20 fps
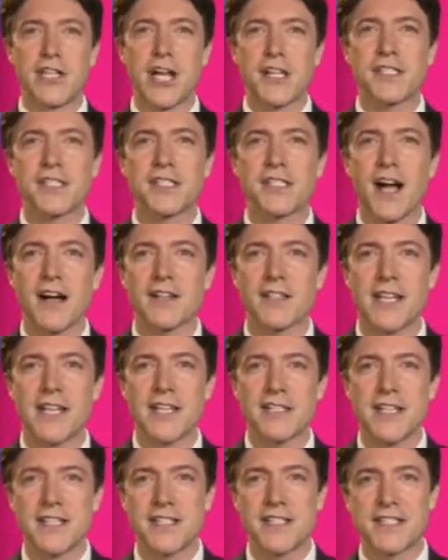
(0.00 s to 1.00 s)
just starting
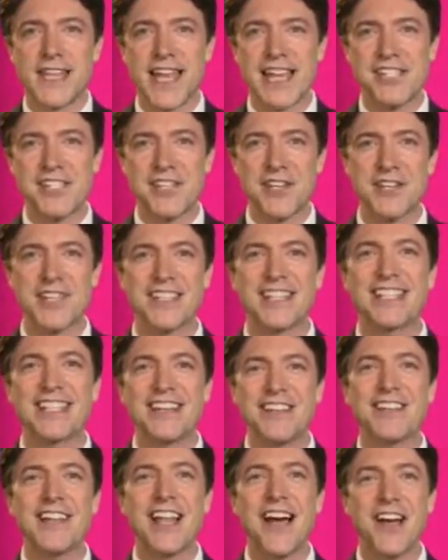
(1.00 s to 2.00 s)
his dissertation.
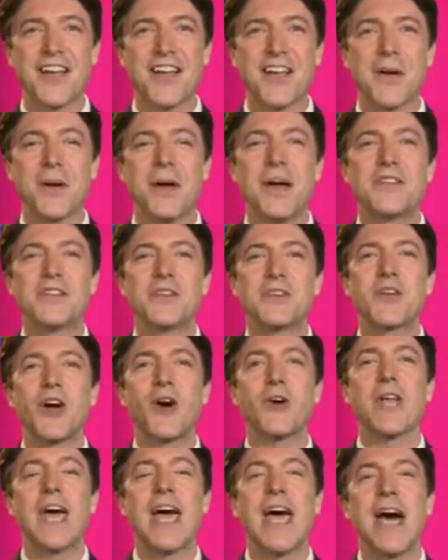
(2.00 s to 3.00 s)
Good luck to
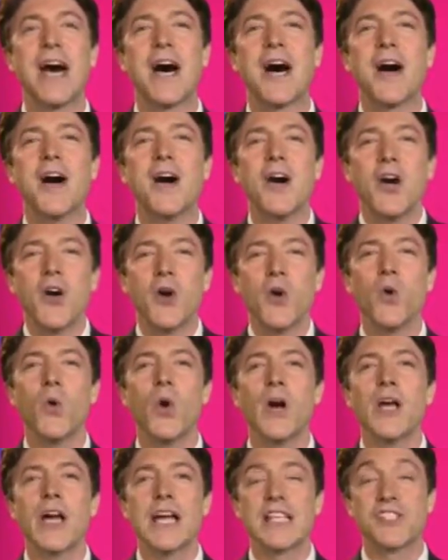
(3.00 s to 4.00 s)
Conair,
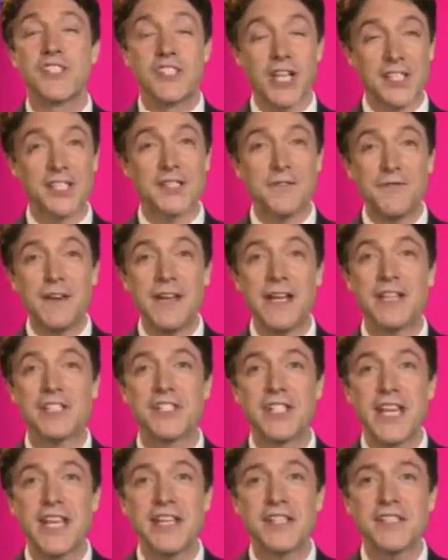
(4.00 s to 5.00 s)
who has just
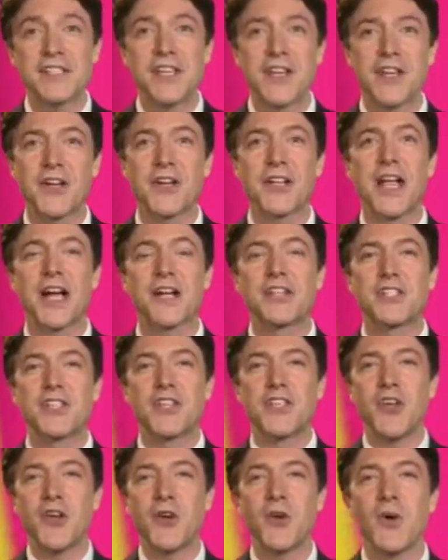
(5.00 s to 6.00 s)
finished his. Good luck to
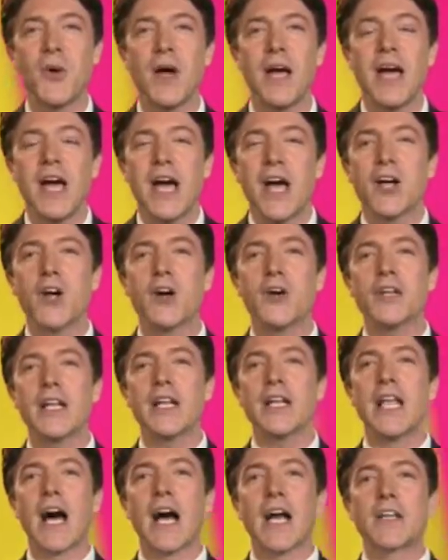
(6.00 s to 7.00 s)
you. Good
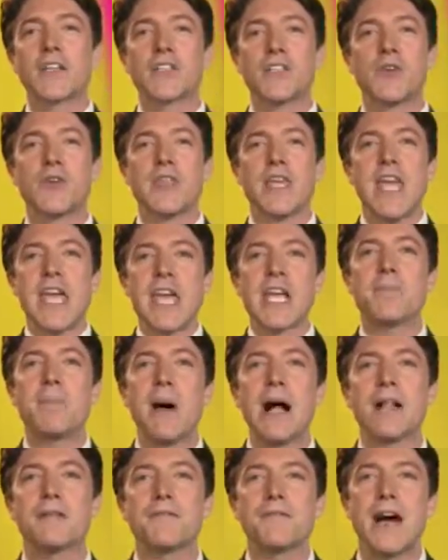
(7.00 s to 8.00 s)
luck to the
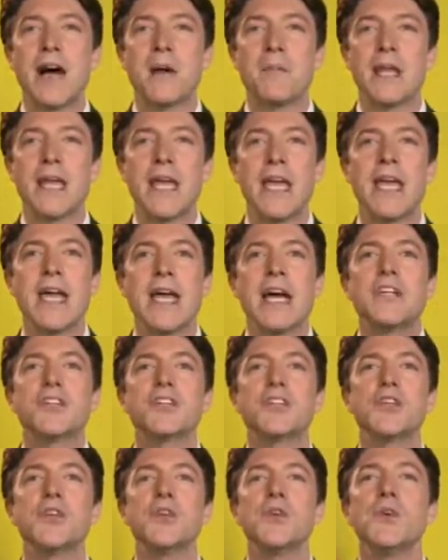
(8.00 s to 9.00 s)
Iqbal family,
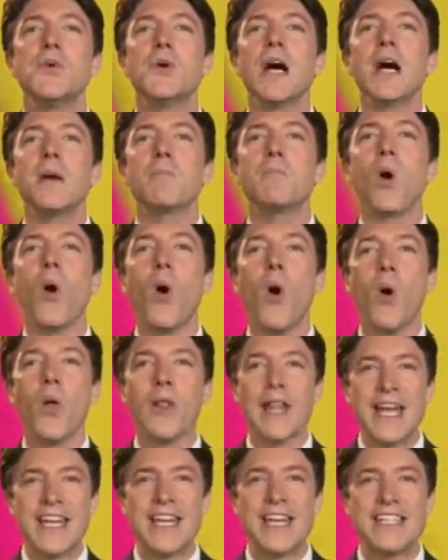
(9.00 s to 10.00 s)
to
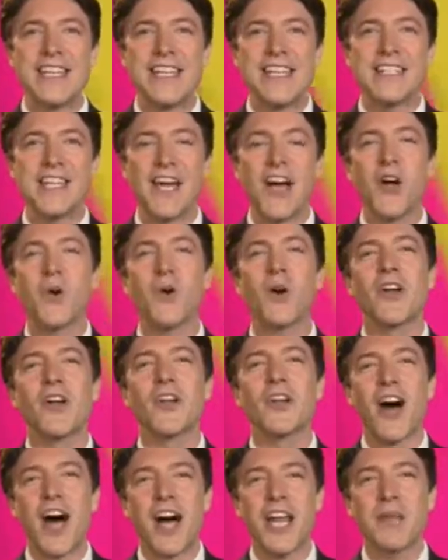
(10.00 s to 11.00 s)
Paul and Edita, who are
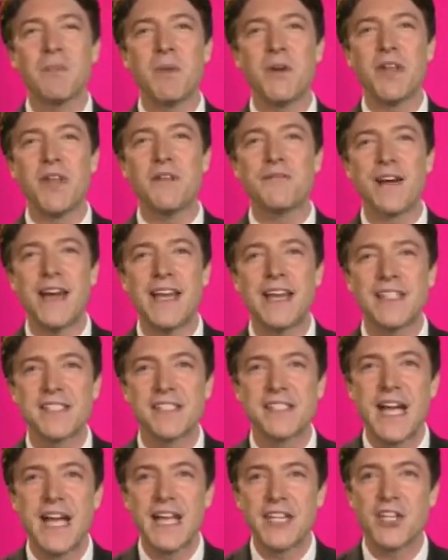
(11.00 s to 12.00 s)
on honeymoon in
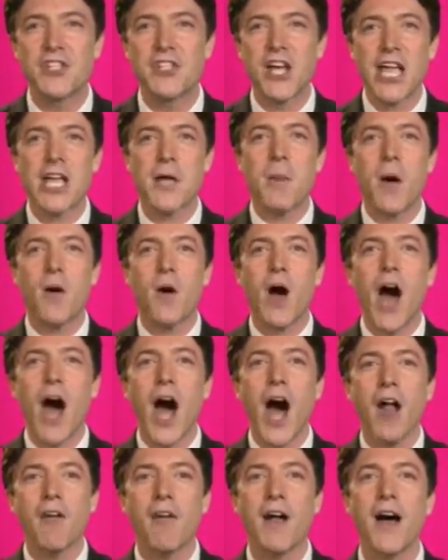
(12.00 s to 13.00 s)
Venice, to Jacob
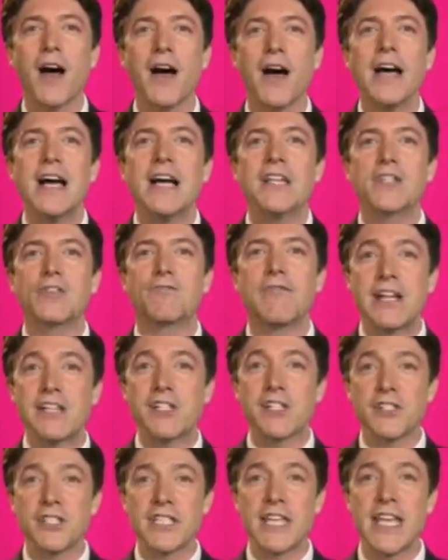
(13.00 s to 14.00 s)
O'Hara, to
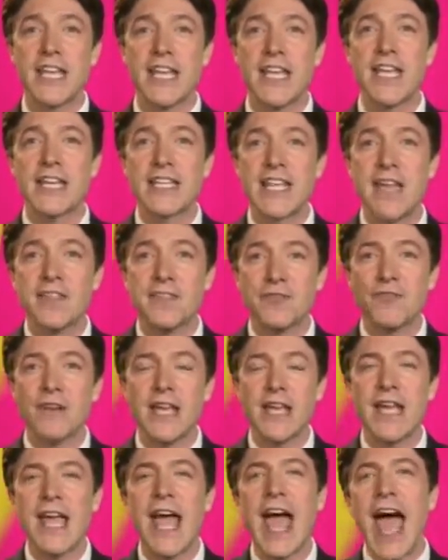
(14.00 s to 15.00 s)
Rachel Tierney and
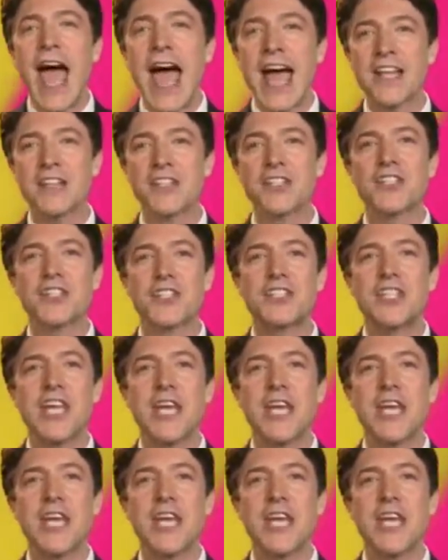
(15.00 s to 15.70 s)
Get3, and to